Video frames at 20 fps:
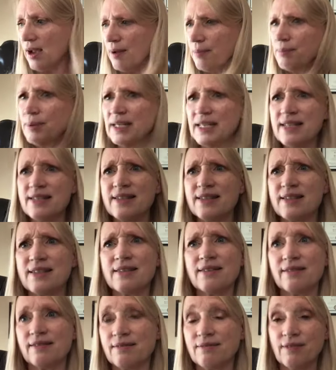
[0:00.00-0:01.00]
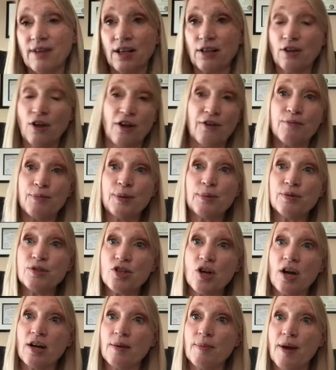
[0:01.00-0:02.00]
because a lot of people
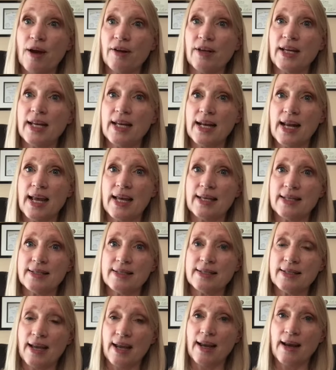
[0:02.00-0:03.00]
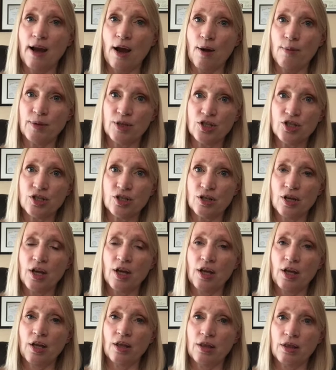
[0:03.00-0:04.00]
talk about it and say how much
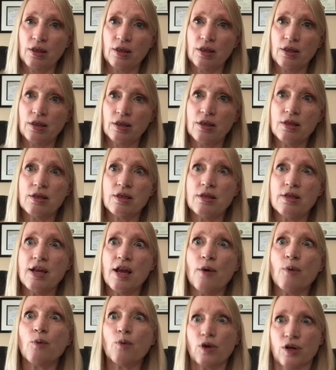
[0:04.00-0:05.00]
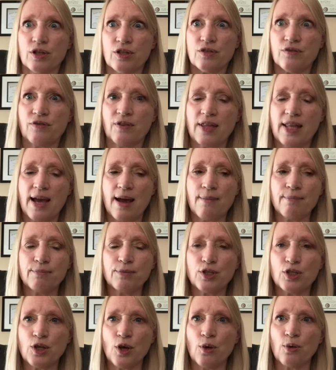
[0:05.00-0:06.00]
it works for them.
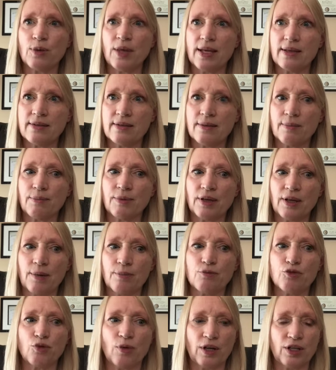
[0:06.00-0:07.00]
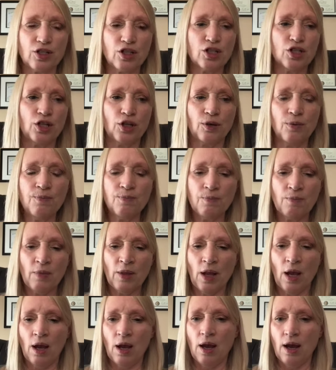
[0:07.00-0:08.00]
So that's something I'm trying to do.
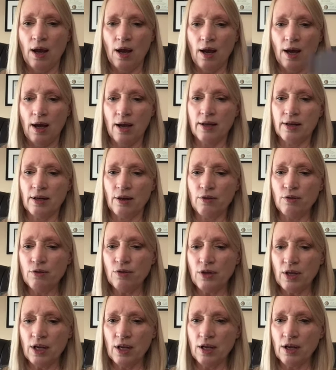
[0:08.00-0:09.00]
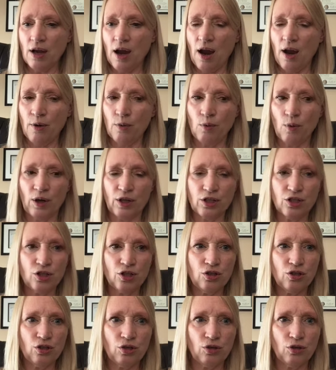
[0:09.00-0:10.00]
Another thing I
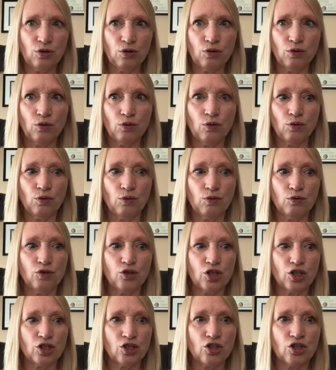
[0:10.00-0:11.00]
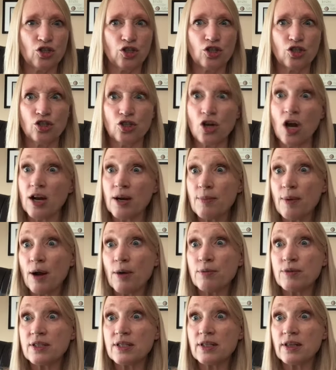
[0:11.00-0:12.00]
wanted to just talk
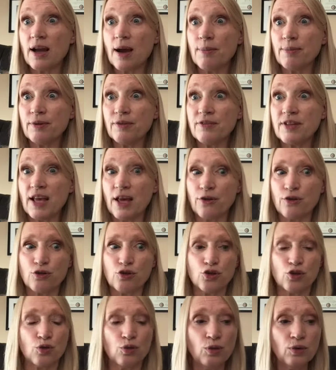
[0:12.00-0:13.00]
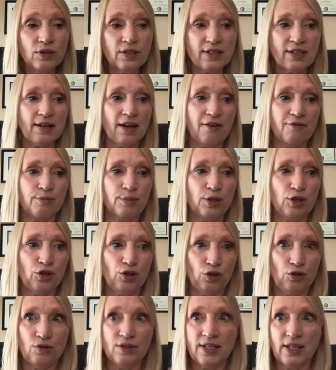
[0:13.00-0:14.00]
about was a couple of the other tools that I've been
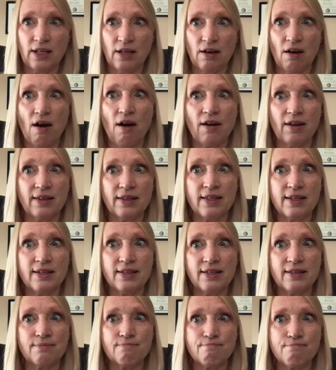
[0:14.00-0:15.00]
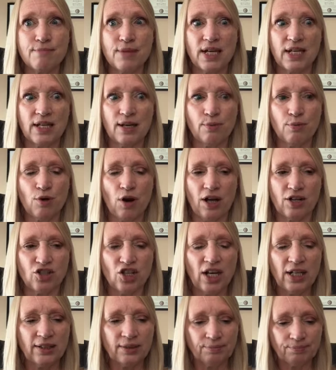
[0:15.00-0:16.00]
using on this Mania
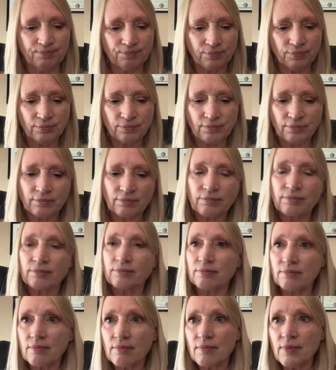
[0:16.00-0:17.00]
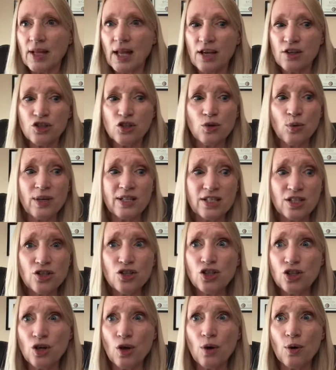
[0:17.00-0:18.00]
project. So I did
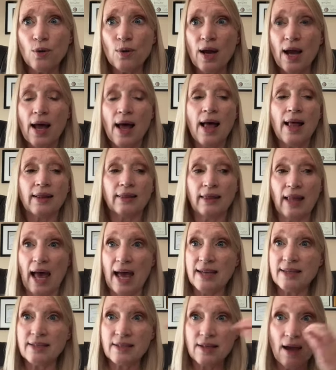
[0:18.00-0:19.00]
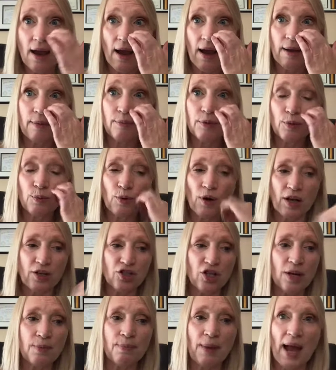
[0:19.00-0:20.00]
show last time the
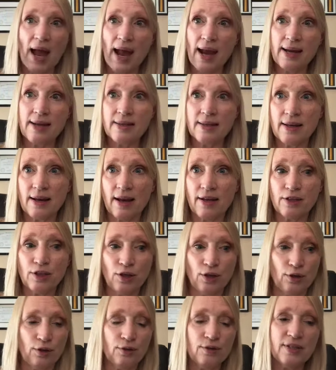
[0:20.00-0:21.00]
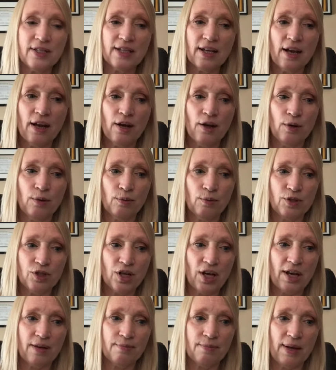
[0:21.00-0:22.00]
project bag that I use, which
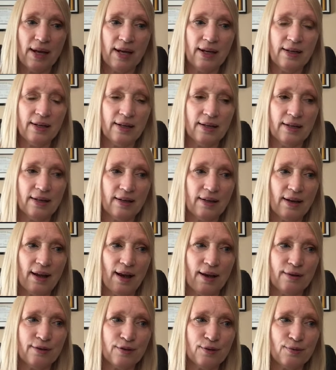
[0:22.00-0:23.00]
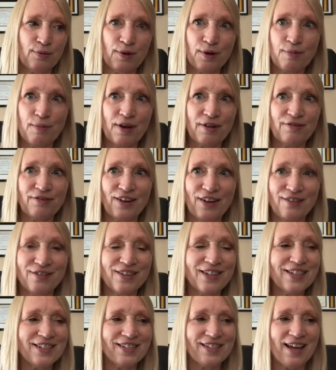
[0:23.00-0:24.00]
I had made, and it's one of my
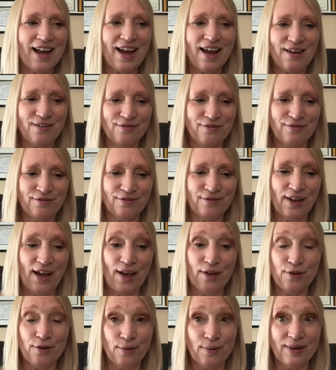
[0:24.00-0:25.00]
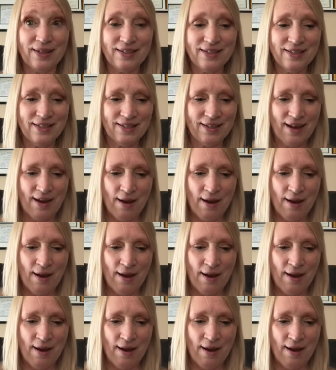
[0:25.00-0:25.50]
favorites. I have other ones.